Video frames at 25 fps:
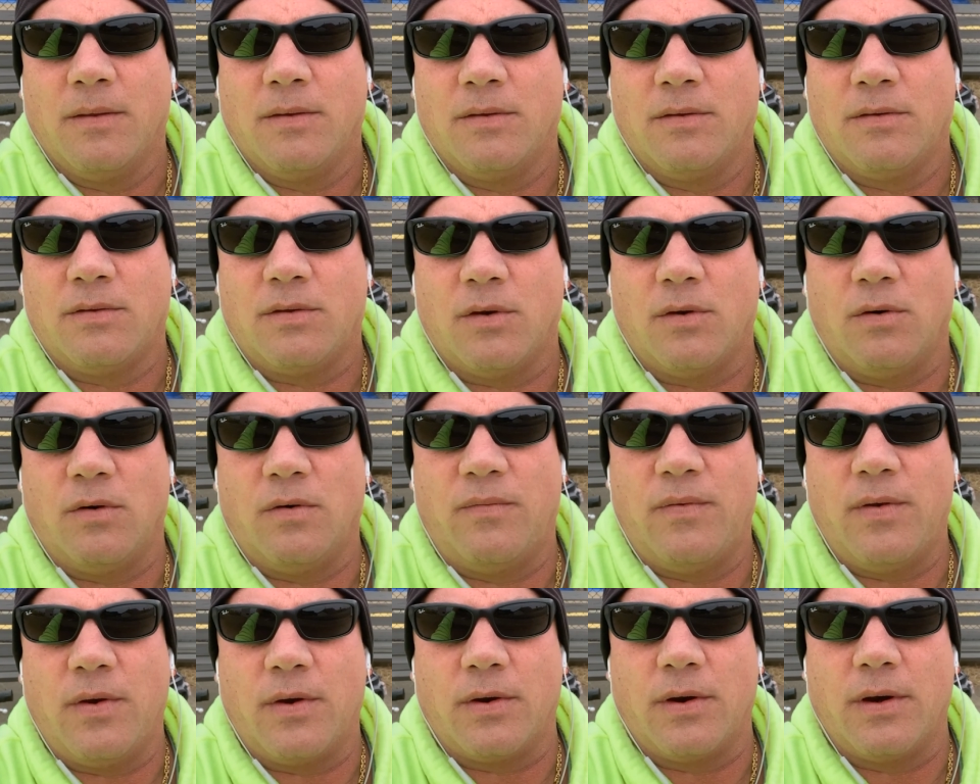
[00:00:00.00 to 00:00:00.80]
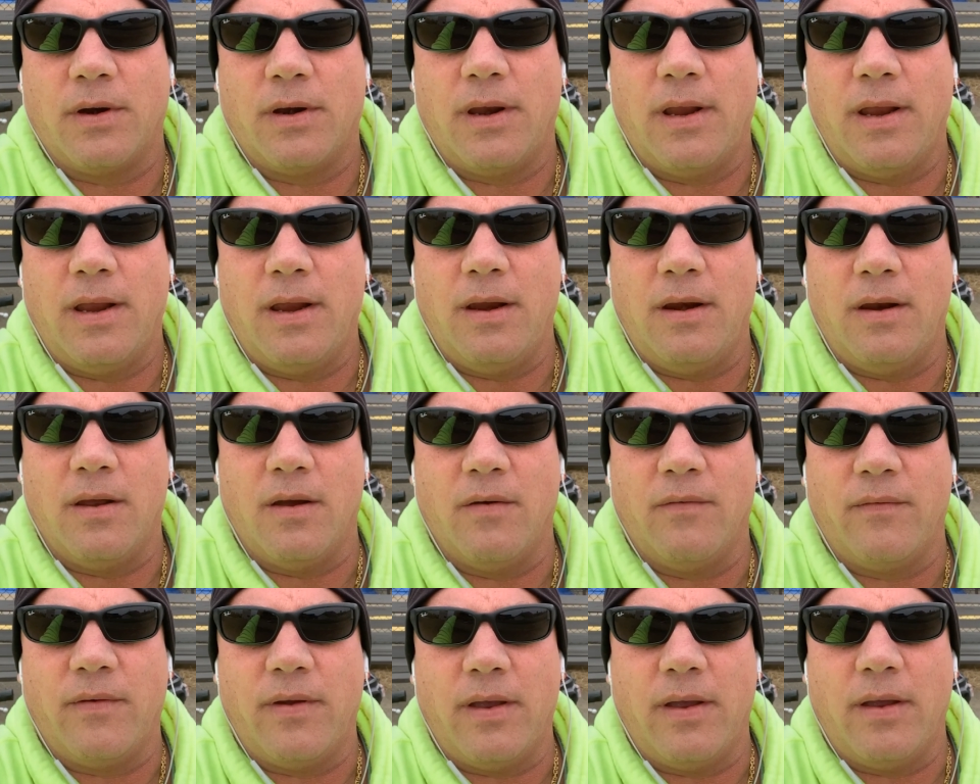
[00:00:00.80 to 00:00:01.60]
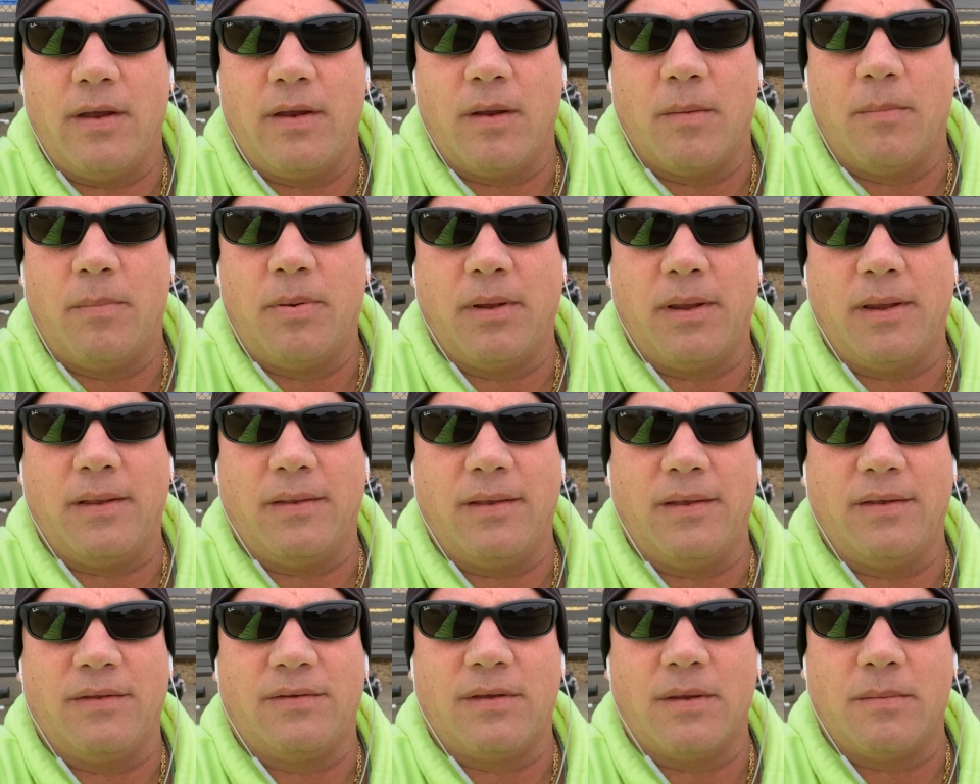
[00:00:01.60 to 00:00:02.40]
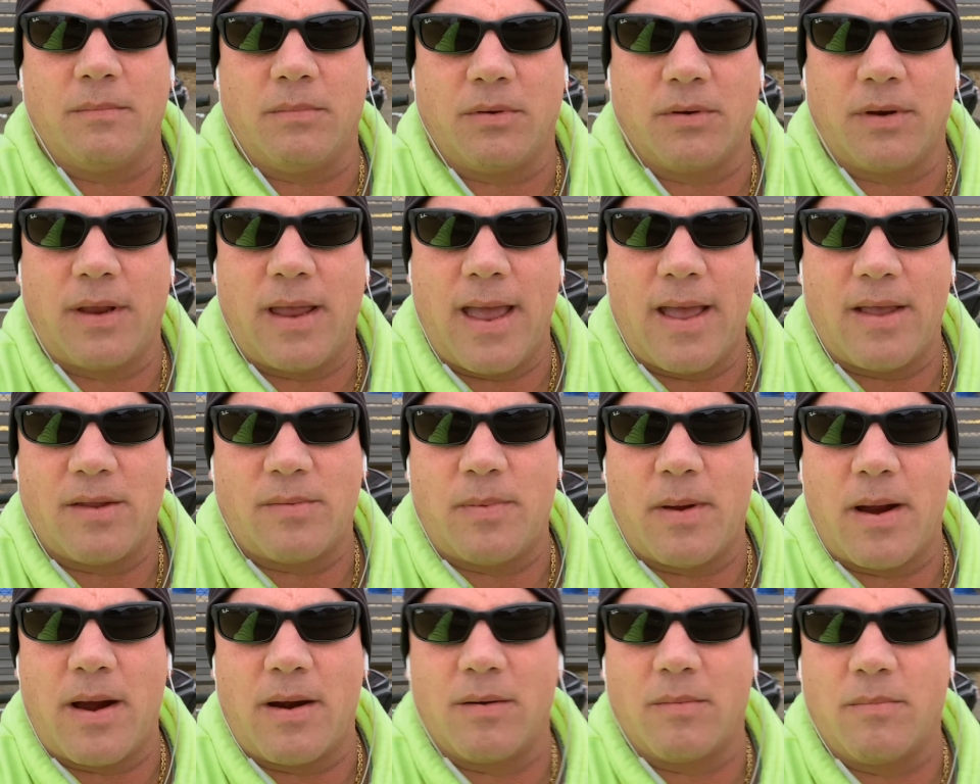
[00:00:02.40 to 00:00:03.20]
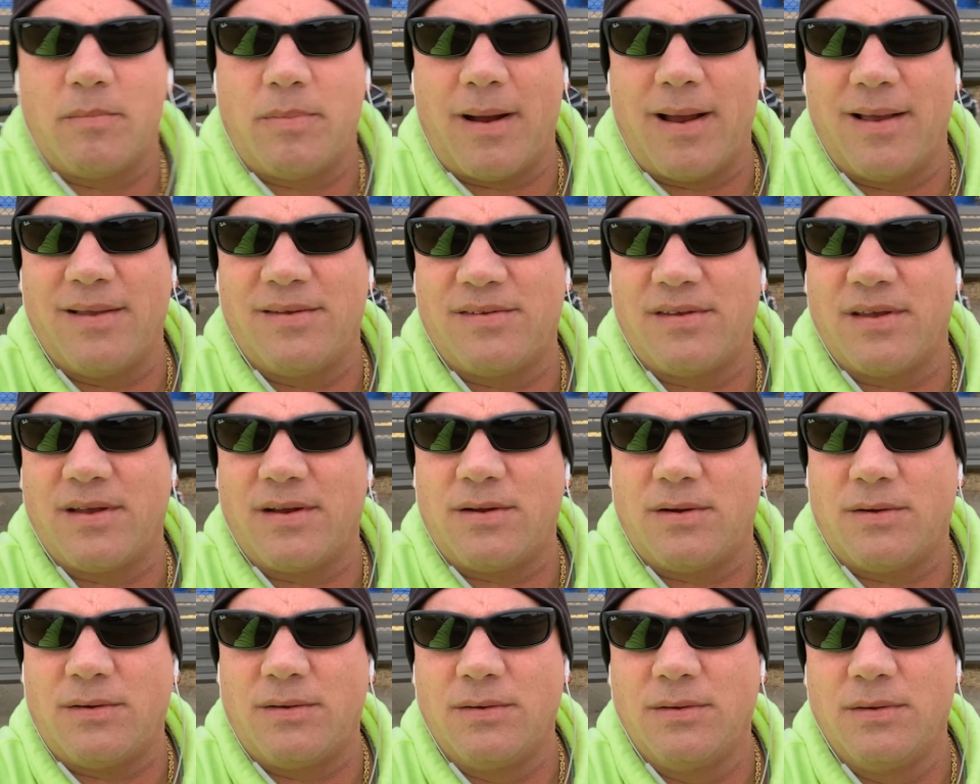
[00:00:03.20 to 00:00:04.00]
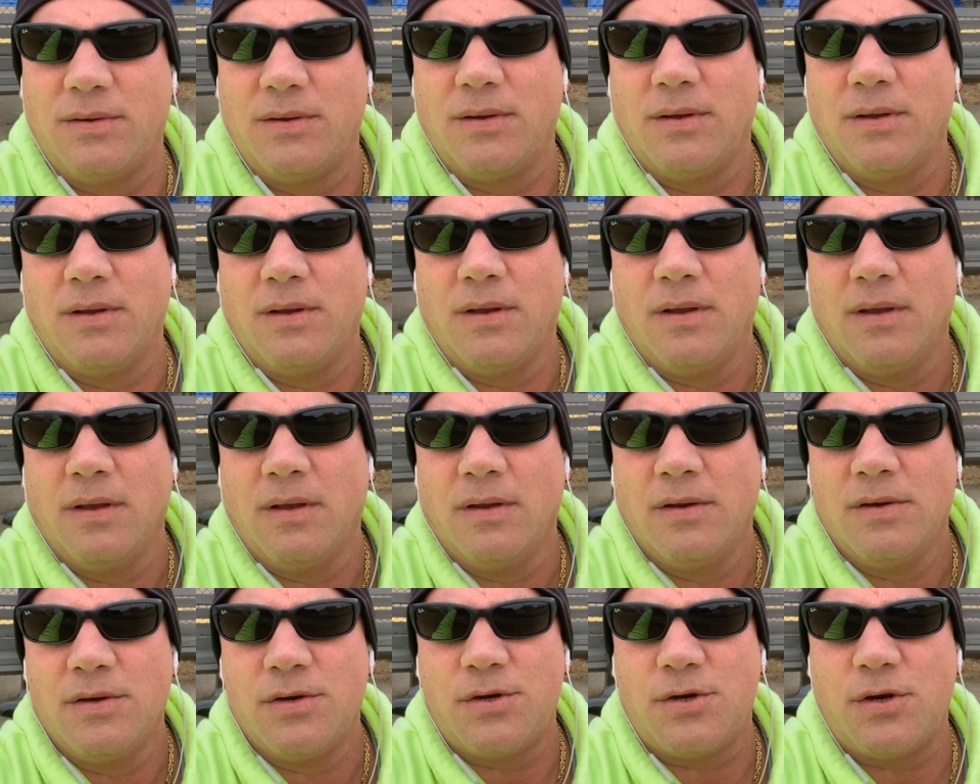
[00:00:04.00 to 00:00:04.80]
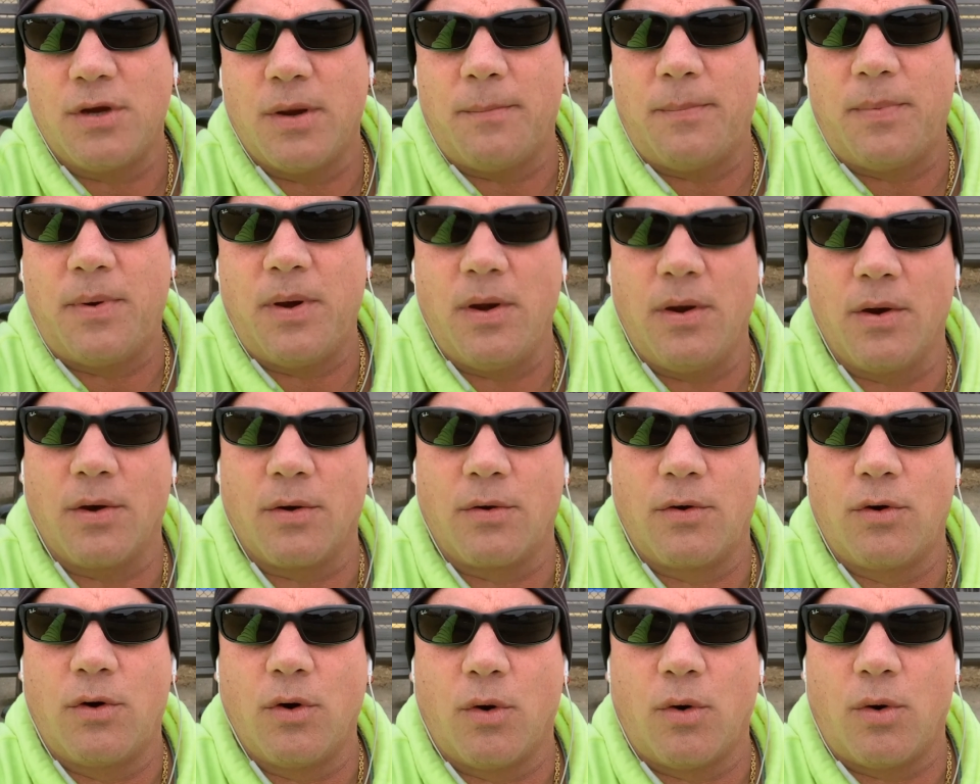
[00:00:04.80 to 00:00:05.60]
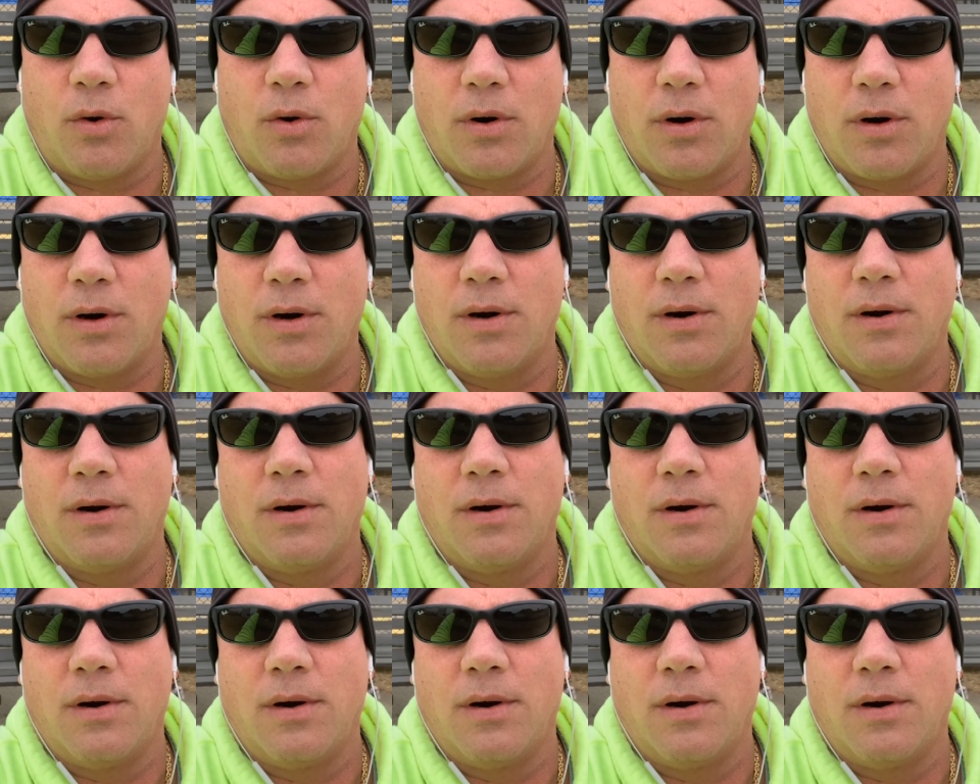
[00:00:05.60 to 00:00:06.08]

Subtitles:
So if you're in need of a completely assembled gas-powered bicycle shipped to your door,